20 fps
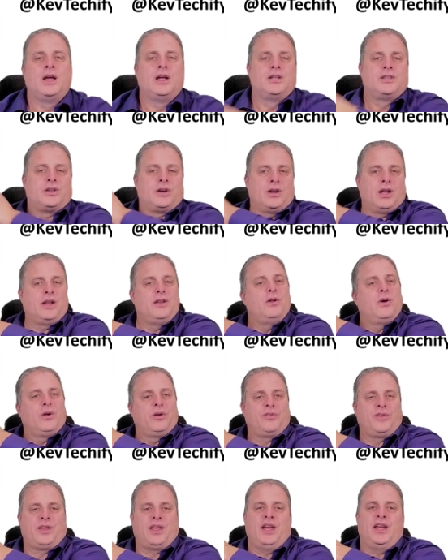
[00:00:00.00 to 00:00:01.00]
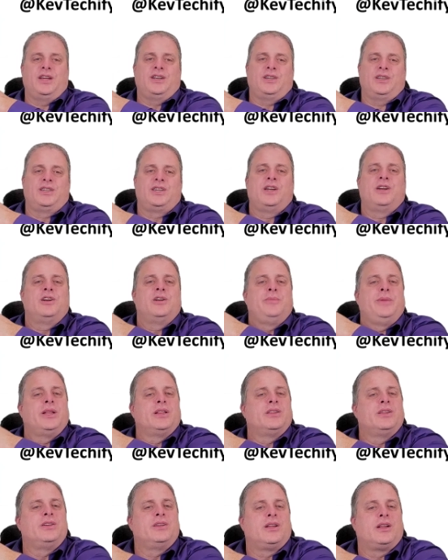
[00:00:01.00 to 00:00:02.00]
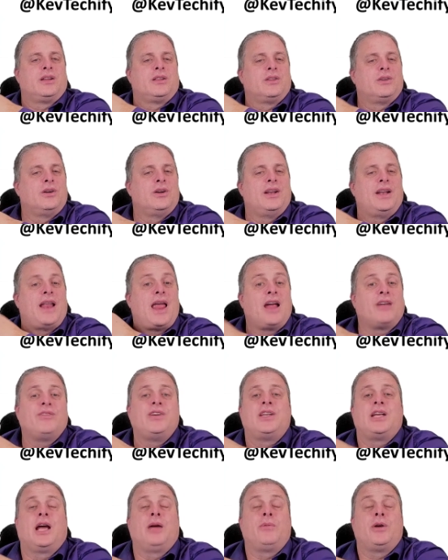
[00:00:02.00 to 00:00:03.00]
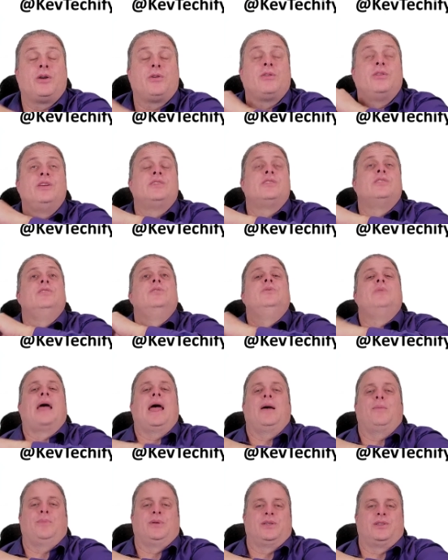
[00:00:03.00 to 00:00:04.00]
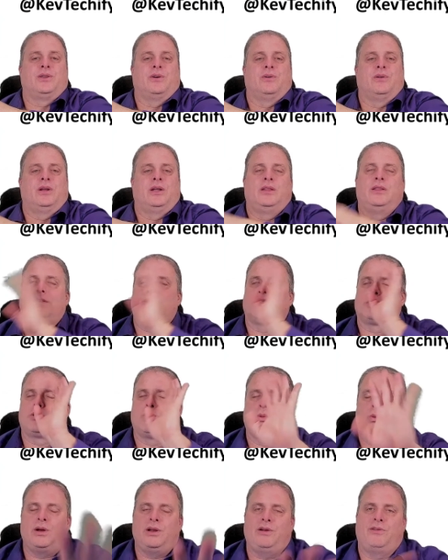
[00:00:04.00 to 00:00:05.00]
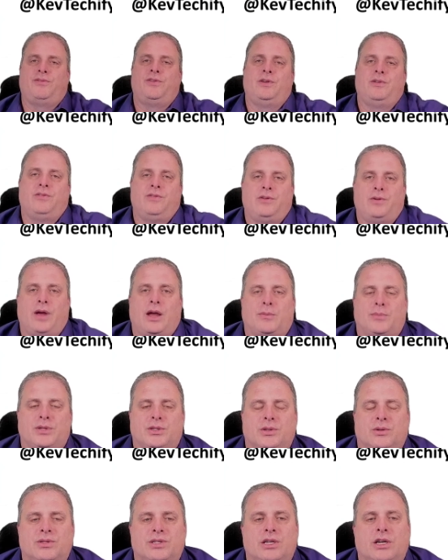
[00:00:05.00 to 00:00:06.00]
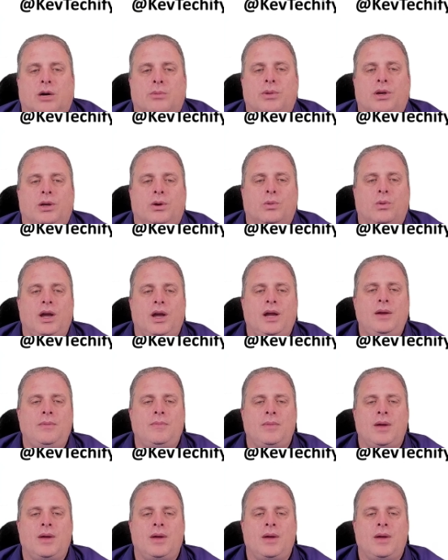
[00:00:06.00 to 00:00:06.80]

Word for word: Turn on notifications here to be alerted every time I release a new episode. And there's quite a few new episodes coming your way.